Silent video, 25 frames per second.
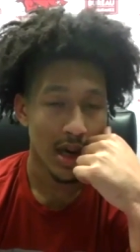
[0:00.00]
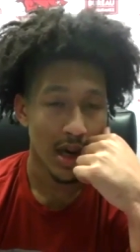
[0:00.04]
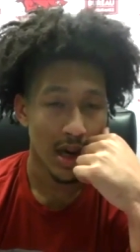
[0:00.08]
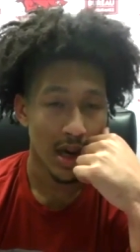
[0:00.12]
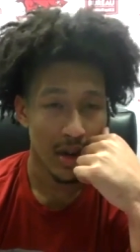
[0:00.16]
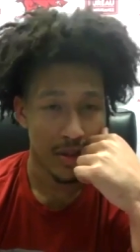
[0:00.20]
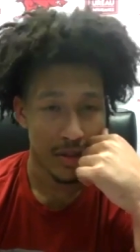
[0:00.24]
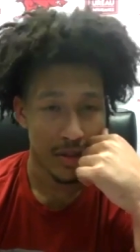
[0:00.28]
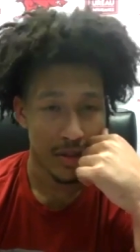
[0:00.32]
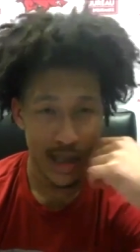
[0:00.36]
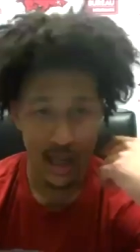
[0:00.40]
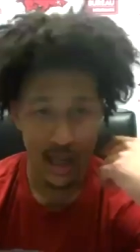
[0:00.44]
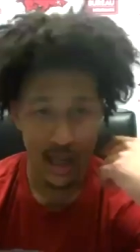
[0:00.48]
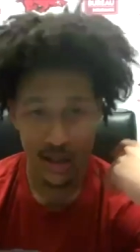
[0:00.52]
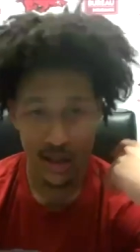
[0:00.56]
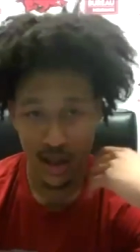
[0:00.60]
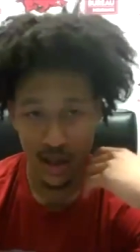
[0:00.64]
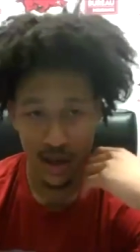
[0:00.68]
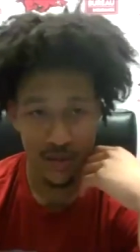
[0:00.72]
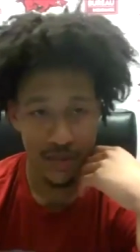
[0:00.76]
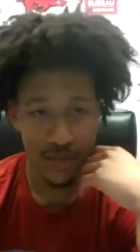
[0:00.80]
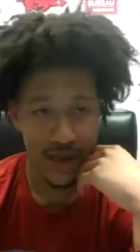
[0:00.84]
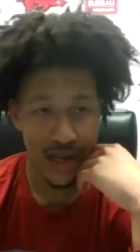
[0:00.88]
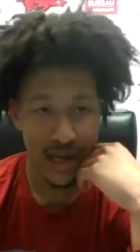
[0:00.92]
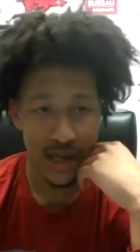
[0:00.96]
Um, we got to
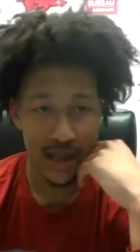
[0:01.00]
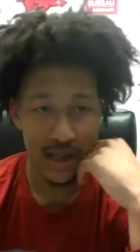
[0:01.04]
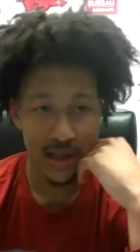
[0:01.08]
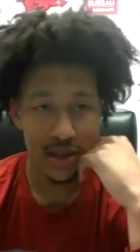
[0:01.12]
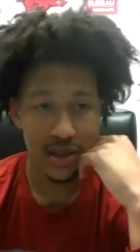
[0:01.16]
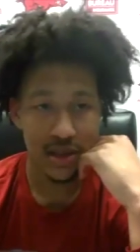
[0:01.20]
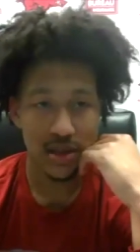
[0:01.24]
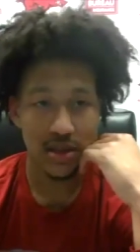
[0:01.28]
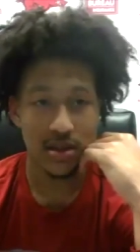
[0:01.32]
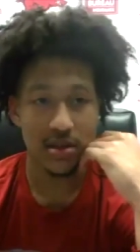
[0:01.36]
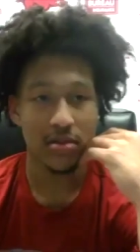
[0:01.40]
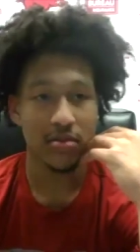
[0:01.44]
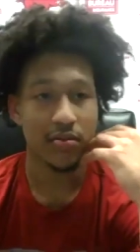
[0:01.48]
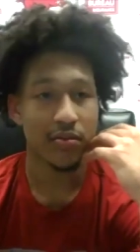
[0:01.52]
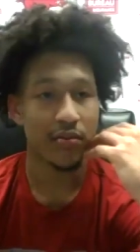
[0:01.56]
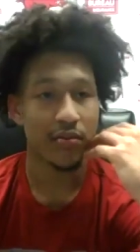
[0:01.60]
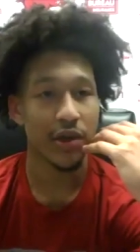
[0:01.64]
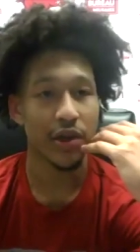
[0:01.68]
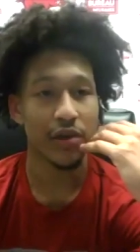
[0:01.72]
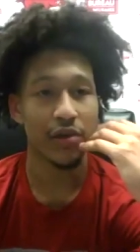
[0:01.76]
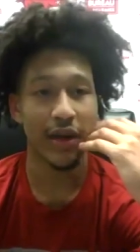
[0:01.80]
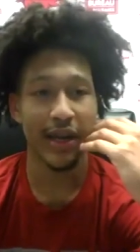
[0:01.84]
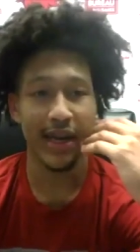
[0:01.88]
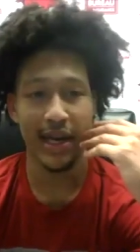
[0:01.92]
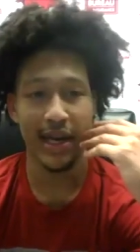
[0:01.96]
turn the page.
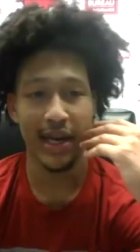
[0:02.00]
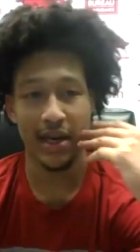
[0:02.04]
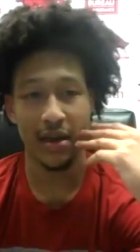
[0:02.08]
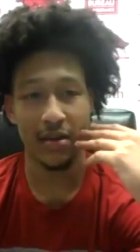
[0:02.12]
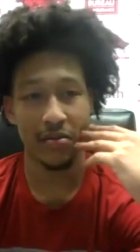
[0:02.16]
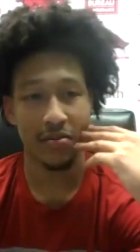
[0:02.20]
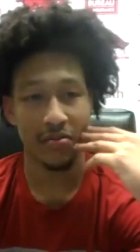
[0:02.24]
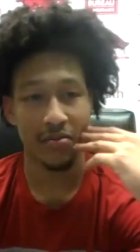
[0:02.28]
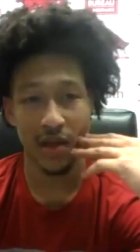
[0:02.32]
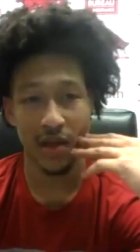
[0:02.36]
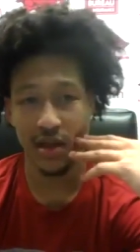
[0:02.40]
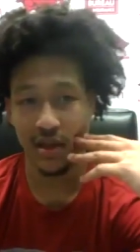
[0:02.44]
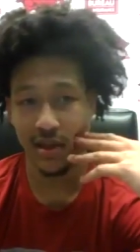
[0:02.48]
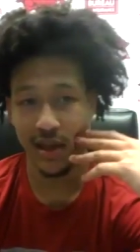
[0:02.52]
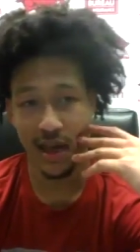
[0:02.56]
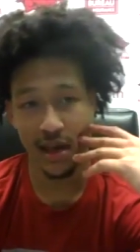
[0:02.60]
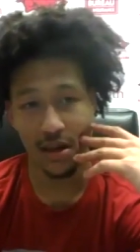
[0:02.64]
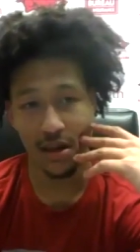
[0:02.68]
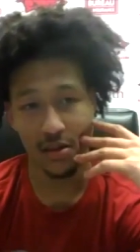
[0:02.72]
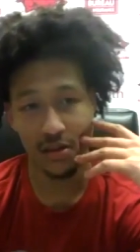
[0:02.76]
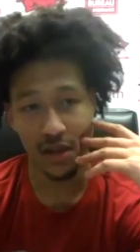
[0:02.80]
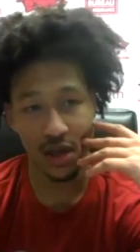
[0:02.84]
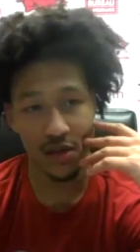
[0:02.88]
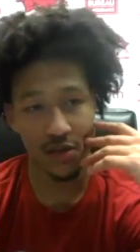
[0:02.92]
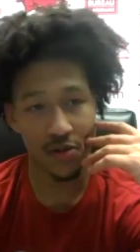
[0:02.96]
New game. This
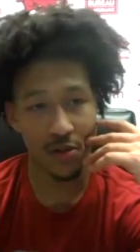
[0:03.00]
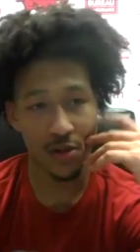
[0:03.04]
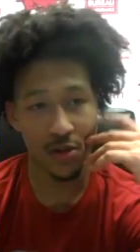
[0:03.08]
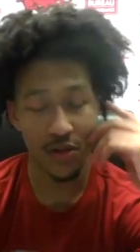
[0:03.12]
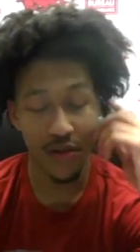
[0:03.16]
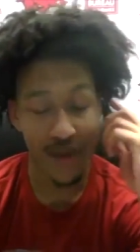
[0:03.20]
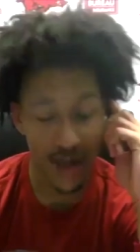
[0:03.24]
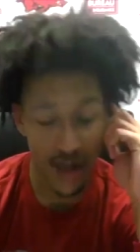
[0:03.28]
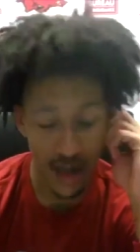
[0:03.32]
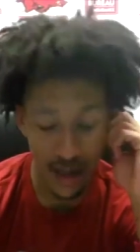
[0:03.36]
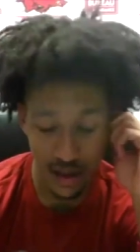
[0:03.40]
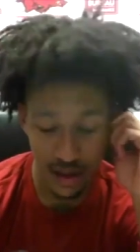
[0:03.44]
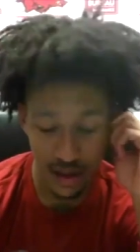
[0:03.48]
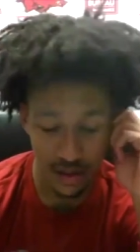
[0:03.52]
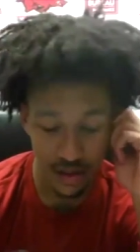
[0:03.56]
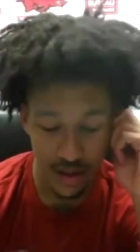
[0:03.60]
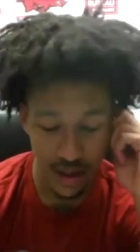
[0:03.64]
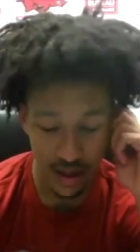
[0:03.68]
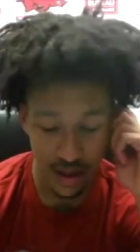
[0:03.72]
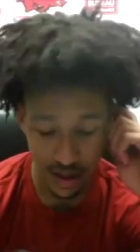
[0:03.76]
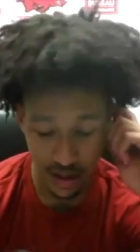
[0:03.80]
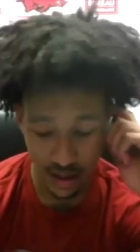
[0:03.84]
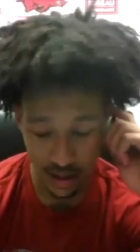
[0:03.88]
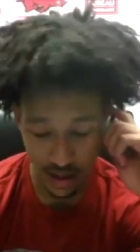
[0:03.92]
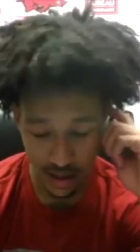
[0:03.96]
game's over. We can't do
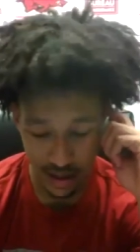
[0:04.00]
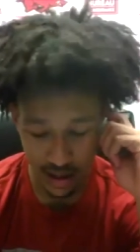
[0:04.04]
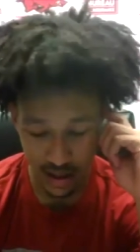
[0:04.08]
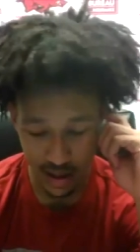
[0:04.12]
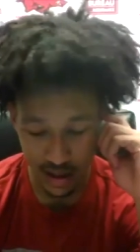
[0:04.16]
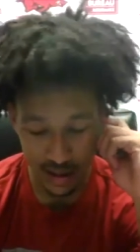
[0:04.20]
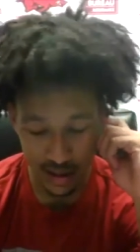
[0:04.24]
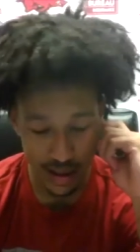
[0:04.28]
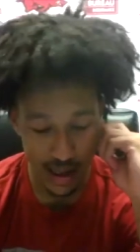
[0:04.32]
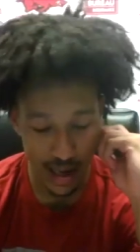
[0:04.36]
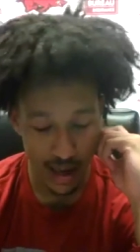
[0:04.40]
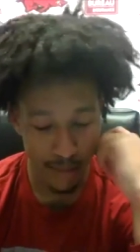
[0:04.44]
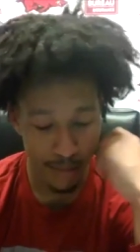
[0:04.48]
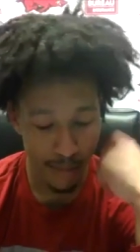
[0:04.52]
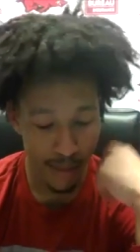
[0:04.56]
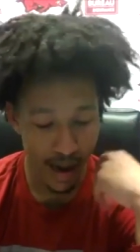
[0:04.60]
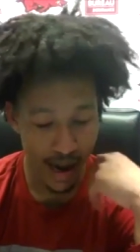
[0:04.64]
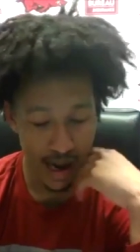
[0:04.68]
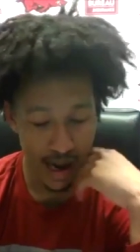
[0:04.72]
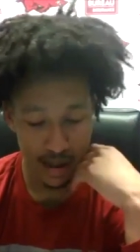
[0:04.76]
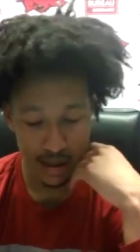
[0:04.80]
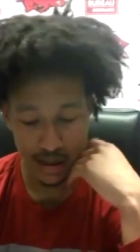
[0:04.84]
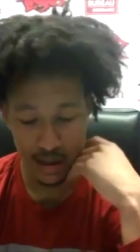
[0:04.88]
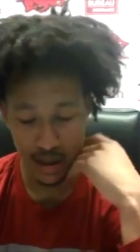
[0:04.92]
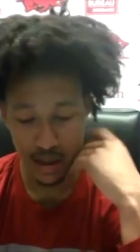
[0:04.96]
anything to get this game
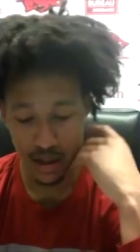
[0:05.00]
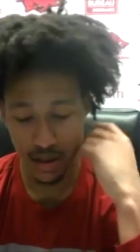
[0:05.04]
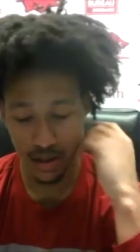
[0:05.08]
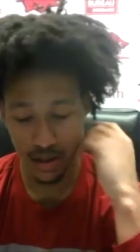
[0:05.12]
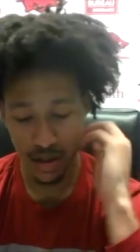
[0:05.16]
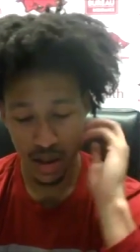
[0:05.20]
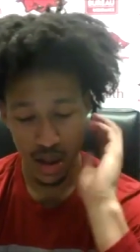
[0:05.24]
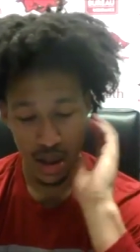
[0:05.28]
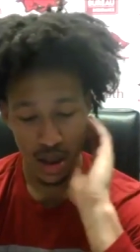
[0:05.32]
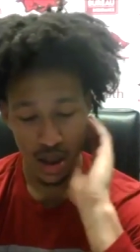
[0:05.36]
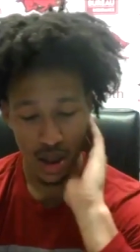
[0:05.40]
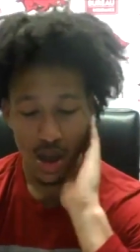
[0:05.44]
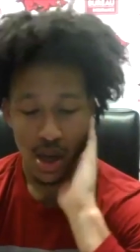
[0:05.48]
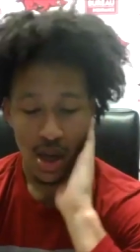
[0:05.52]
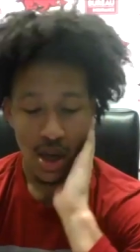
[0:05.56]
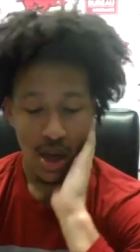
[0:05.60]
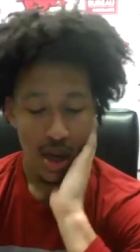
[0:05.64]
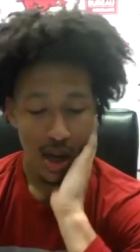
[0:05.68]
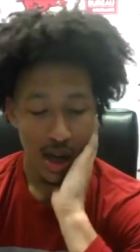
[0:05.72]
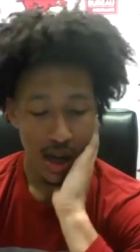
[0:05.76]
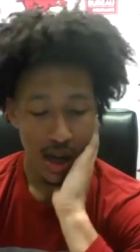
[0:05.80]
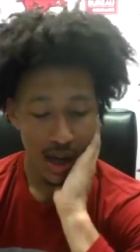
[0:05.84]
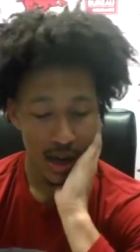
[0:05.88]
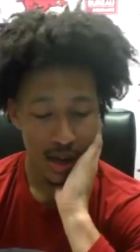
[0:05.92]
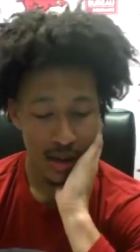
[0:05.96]
back. So
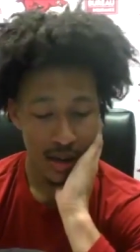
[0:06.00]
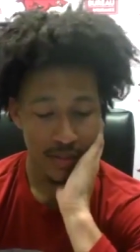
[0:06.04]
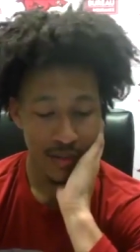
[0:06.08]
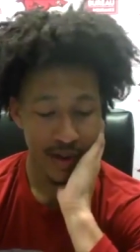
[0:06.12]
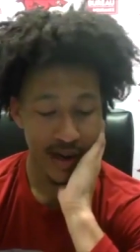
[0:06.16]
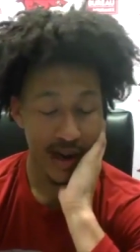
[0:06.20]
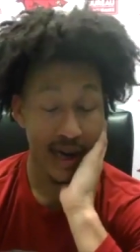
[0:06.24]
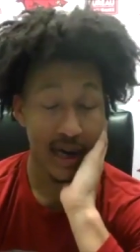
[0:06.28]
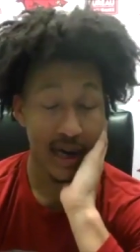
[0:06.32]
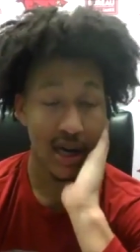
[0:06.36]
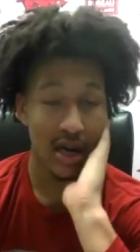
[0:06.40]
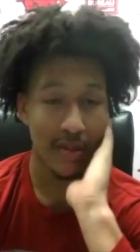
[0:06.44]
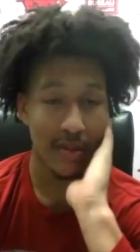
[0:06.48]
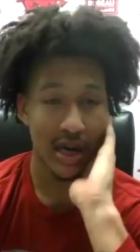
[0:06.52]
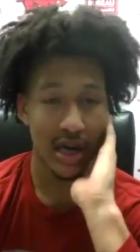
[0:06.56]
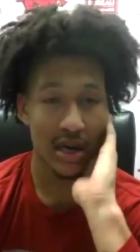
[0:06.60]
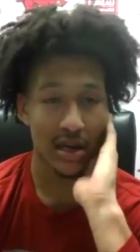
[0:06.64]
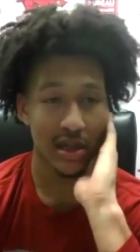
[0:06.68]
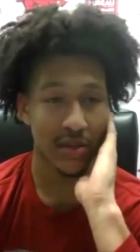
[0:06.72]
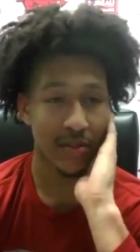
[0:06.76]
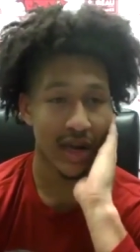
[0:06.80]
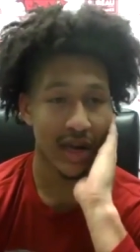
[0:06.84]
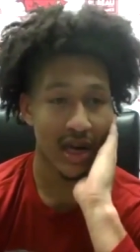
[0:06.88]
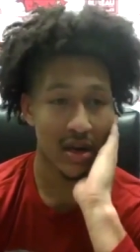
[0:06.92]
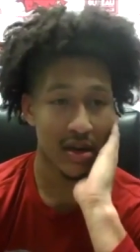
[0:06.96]
um, we got to come out
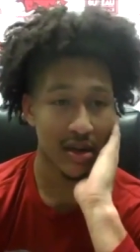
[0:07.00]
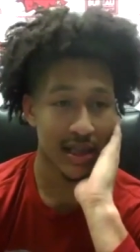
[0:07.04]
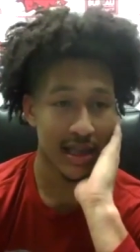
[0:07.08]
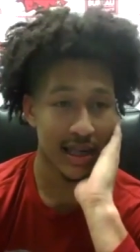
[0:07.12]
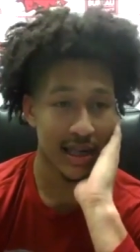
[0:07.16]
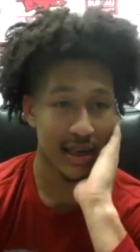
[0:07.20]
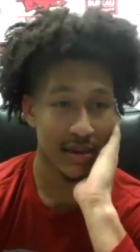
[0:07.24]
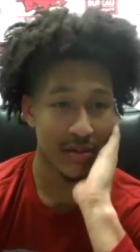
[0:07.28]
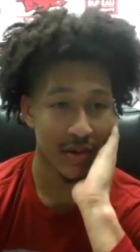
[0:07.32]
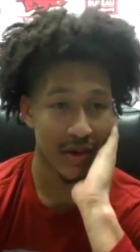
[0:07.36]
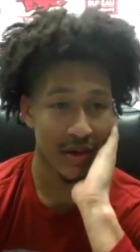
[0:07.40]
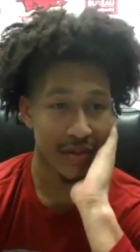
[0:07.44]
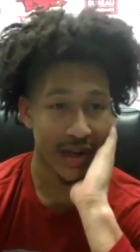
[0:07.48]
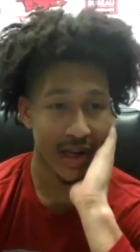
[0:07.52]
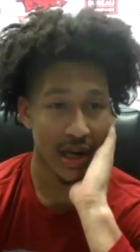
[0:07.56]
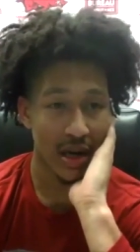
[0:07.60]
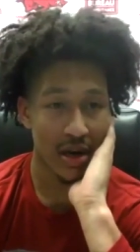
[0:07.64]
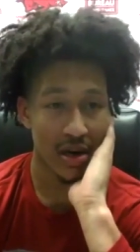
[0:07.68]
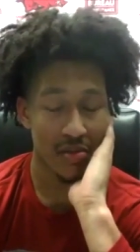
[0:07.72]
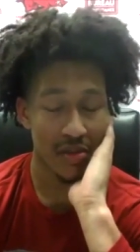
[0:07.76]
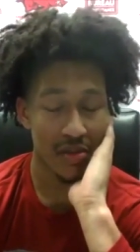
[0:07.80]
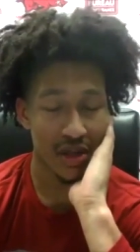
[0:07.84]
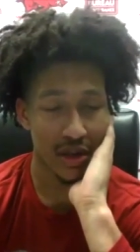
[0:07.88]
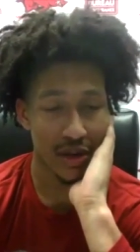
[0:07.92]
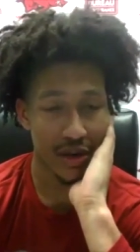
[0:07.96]
as a better team when we
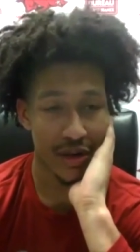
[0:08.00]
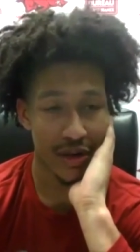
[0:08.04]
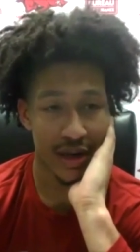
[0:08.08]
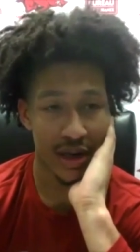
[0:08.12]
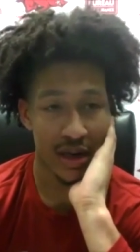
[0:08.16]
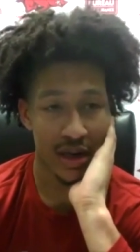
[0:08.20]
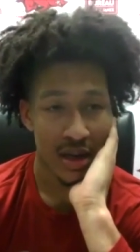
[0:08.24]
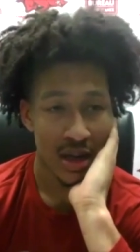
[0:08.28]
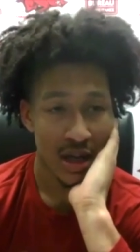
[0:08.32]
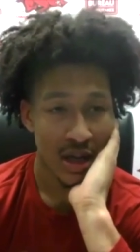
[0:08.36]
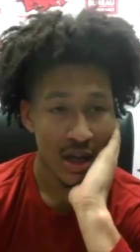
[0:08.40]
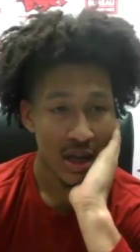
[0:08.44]
go to Missouri.